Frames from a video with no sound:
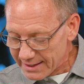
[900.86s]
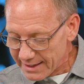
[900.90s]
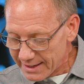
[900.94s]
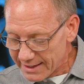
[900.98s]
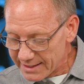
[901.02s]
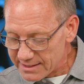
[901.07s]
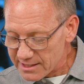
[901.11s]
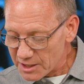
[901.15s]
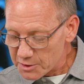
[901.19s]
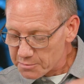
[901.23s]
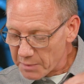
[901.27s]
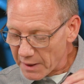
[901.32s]
He
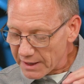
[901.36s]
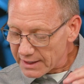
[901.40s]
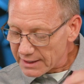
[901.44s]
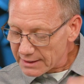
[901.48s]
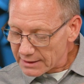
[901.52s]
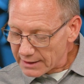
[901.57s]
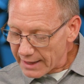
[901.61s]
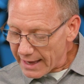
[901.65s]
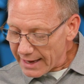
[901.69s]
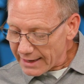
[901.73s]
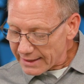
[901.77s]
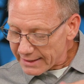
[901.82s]
says, but
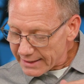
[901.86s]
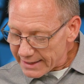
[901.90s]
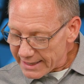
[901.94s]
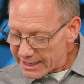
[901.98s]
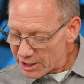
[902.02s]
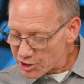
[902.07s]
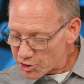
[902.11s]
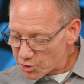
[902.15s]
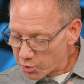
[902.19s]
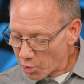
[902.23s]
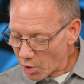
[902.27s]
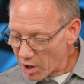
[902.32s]
let
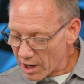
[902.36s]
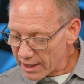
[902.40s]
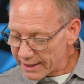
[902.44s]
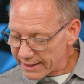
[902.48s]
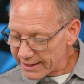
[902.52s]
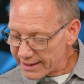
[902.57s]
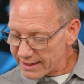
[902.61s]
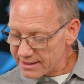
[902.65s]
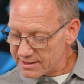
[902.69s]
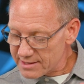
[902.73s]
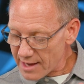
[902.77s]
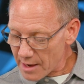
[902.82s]
each one
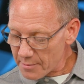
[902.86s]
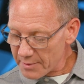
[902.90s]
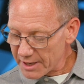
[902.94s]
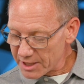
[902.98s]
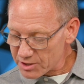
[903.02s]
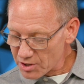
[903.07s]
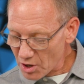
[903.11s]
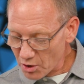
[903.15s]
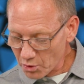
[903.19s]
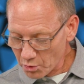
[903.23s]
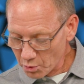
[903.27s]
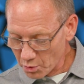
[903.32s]
examine
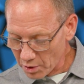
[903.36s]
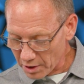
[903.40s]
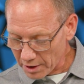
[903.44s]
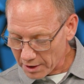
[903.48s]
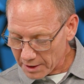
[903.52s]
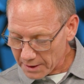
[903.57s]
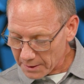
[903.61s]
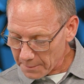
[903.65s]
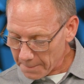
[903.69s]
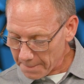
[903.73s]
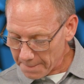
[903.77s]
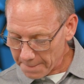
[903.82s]
his own
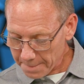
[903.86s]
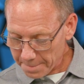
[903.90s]
work,